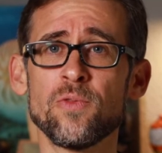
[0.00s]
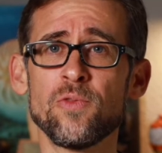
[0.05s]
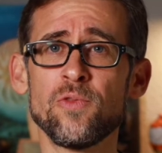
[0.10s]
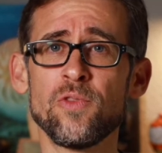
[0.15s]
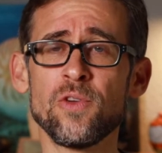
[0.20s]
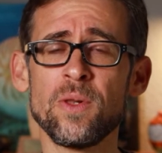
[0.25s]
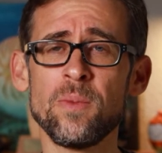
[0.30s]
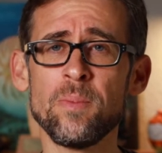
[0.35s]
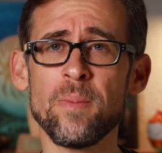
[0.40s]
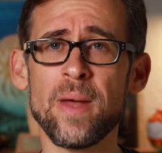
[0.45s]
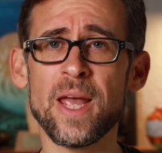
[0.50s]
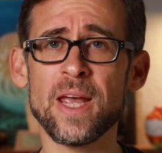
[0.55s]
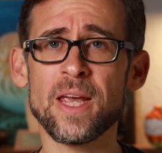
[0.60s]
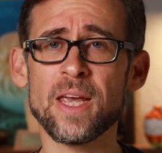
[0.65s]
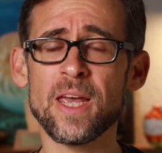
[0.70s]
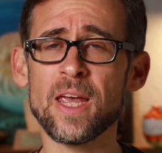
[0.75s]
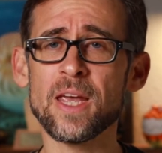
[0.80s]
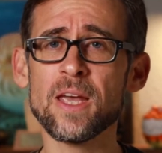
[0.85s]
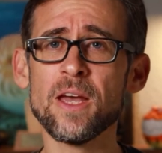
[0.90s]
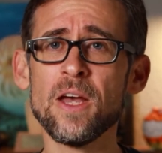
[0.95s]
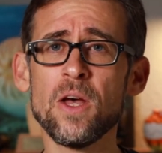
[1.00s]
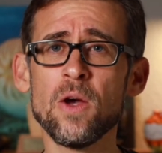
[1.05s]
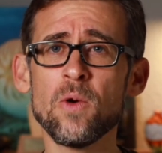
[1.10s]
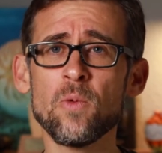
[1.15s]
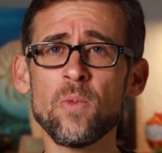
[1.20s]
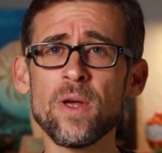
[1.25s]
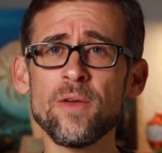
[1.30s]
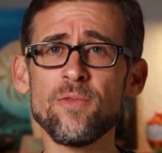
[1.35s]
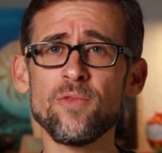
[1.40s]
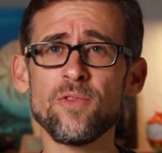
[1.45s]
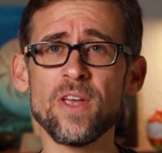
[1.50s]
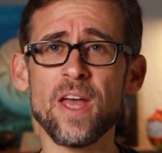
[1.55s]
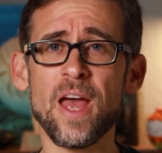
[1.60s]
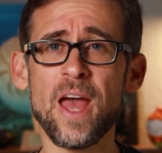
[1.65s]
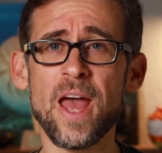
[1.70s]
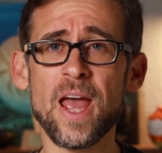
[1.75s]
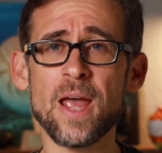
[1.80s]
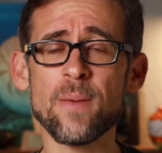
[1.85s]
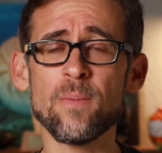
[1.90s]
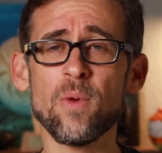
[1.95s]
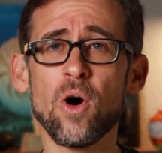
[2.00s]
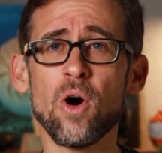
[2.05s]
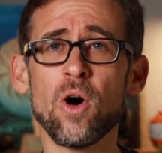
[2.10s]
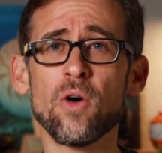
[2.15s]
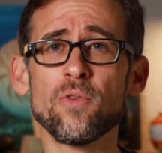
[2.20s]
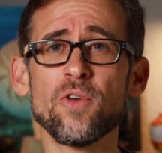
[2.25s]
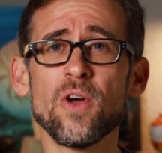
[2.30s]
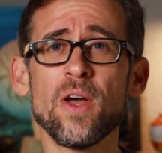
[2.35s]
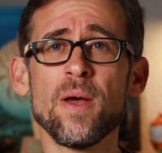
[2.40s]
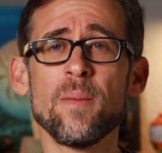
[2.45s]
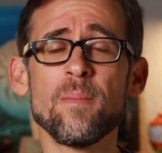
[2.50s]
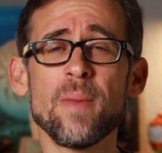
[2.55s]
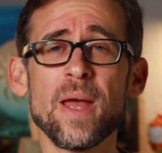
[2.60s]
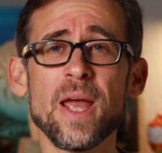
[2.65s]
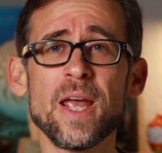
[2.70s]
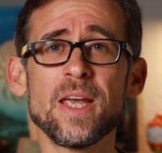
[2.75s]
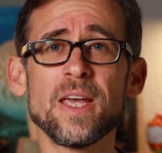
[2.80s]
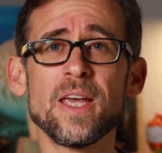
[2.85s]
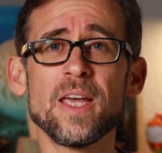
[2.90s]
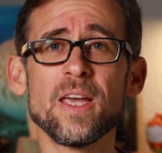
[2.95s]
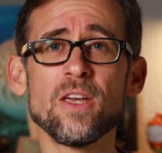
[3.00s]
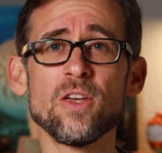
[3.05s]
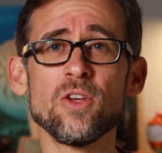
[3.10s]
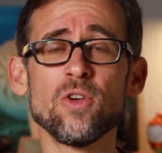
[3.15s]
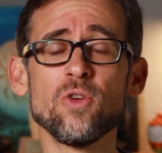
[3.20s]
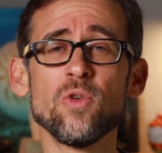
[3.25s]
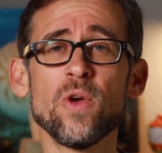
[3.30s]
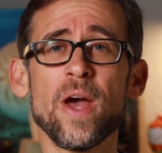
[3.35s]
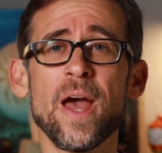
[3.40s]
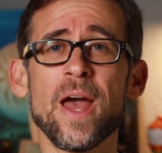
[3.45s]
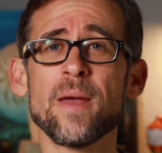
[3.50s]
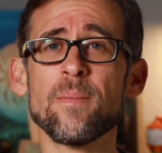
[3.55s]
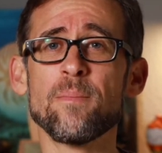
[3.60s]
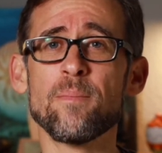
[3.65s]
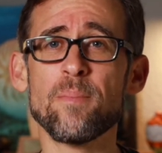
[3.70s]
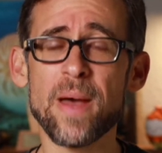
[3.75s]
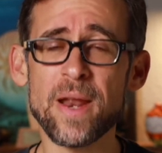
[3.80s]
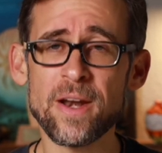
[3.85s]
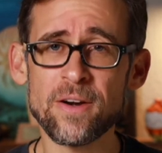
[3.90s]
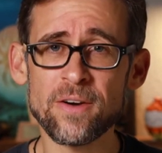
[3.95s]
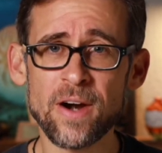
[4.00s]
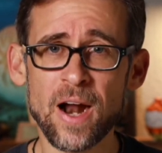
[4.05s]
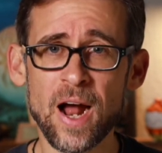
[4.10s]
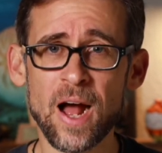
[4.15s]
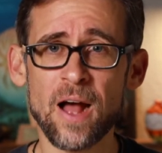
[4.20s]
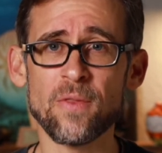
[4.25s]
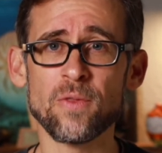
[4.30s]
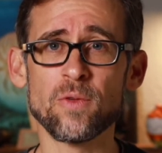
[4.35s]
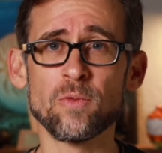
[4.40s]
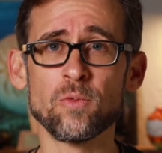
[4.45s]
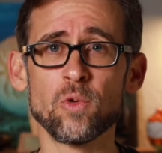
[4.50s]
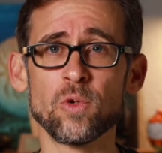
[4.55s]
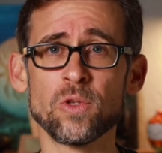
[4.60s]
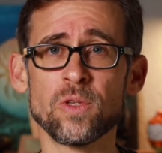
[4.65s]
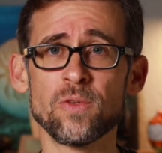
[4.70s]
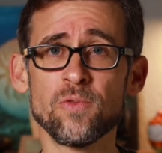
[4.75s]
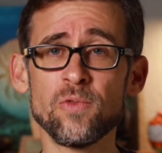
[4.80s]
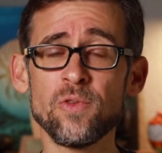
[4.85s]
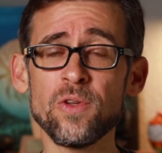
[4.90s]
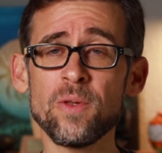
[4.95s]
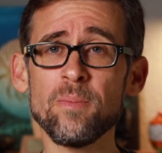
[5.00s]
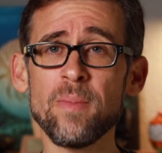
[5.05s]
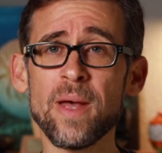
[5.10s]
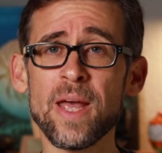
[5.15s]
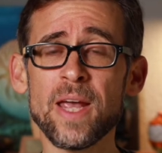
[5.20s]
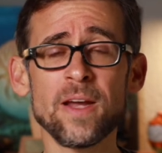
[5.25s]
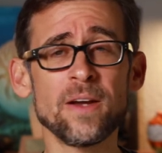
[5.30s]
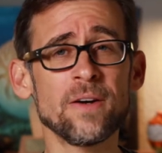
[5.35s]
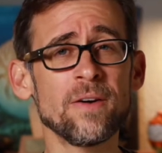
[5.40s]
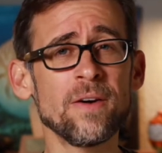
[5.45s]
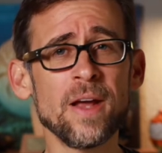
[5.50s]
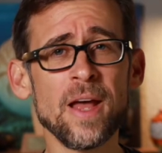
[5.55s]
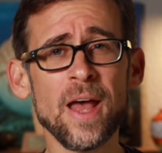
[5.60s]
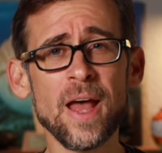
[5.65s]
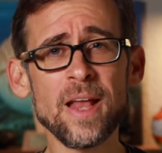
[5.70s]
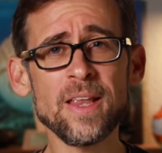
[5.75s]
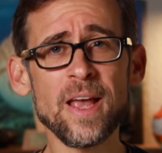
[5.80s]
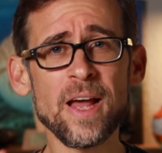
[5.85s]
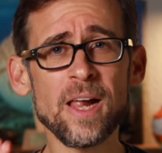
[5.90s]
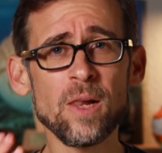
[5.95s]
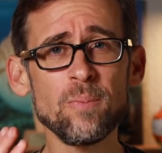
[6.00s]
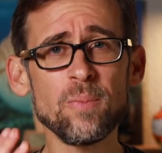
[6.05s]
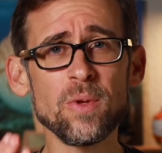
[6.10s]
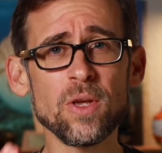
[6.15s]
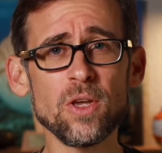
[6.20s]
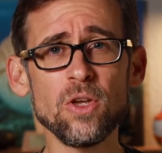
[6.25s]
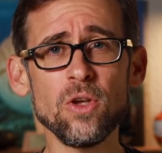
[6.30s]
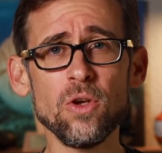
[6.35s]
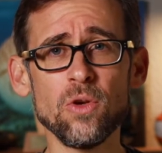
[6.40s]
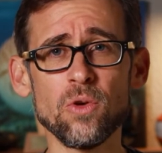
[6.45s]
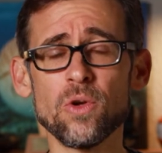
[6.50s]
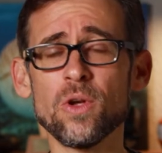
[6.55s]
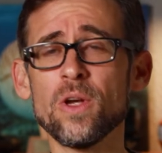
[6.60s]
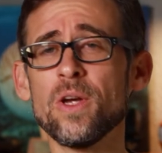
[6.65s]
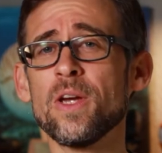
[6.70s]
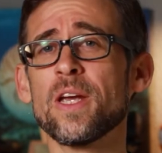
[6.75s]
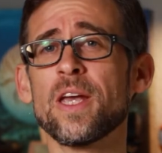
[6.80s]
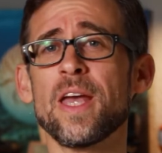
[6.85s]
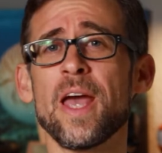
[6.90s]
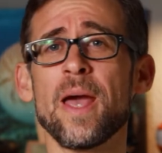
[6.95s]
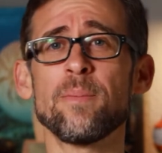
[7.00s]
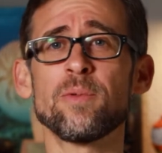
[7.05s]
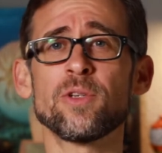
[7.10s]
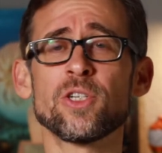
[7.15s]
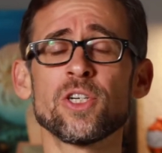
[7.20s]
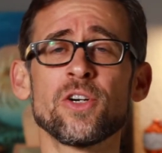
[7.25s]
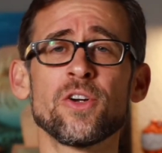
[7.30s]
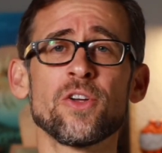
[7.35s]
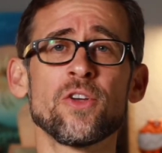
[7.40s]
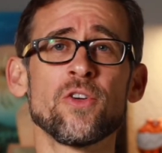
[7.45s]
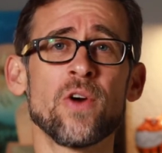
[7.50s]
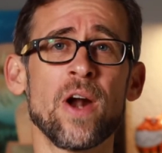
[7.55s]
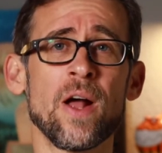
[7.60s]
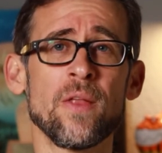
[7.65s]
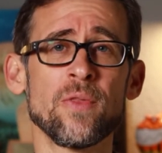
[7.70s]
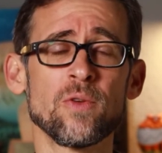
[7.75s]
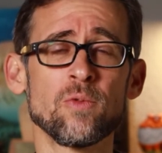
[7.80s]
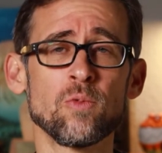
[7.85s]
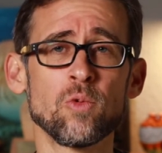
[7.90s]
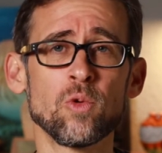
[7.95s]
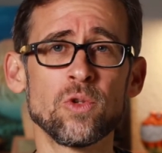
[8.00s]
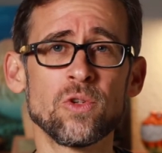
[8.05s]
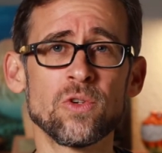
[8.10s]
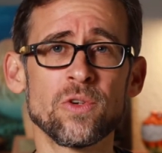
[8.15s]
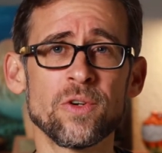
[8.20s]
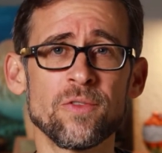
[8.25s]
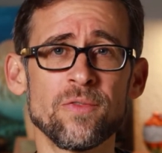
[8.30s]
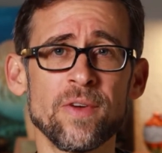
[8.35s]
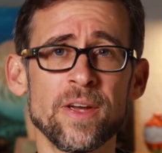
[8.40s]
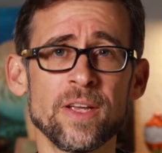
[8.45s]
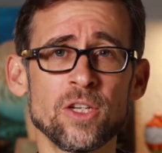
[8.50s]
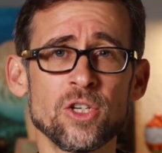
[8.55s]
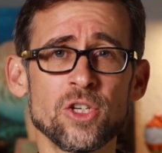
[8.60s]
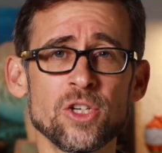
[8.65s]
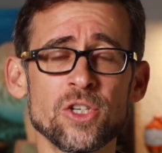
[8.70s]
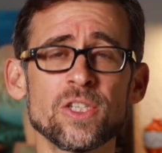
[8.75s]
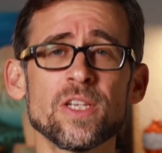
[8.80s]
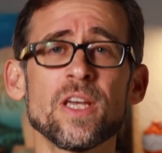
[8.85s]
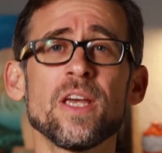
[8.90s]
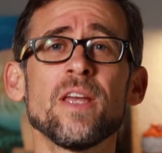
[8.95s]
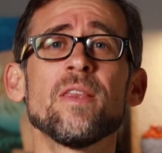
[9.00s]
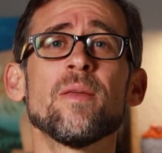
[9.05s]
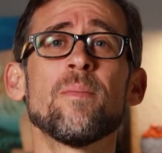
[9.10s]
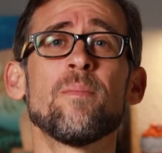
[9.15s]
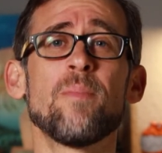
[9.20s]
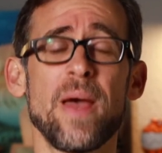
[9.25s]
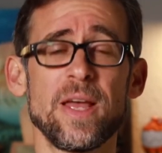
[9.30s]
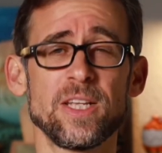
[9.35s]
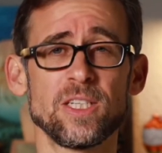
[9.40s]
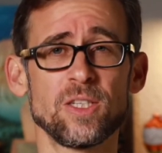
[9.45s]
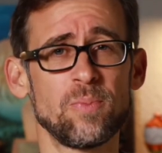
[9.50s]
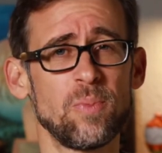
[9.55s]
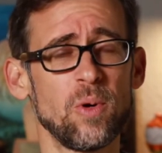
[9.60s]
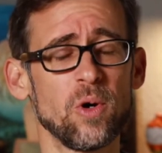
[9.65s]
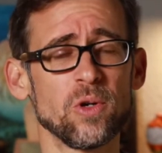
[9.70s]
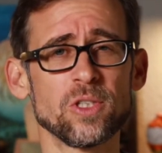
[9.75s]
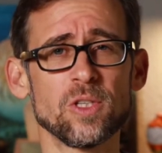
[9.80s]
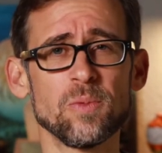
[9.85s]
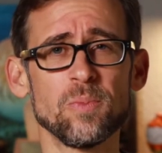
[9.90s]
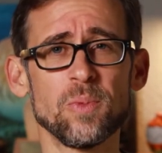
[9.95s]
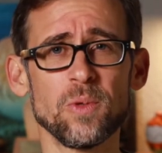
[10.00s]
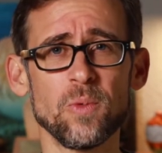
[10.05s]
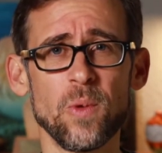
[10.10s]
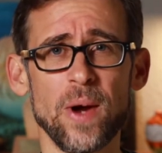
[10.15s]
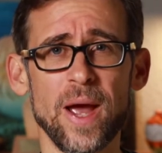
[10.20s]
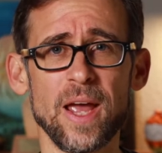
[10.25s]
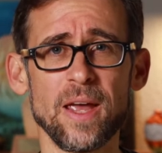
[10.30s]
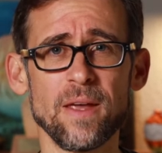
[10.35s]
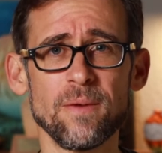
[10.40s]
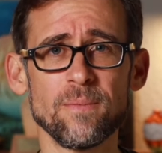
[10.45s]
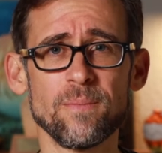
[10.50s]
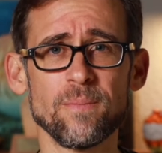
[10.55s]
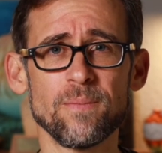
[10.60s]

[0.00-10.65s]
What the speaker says: filmmaking, with the aim of making you a better underwater filmmaker and helping you capture your underwater adventures in the best possible way.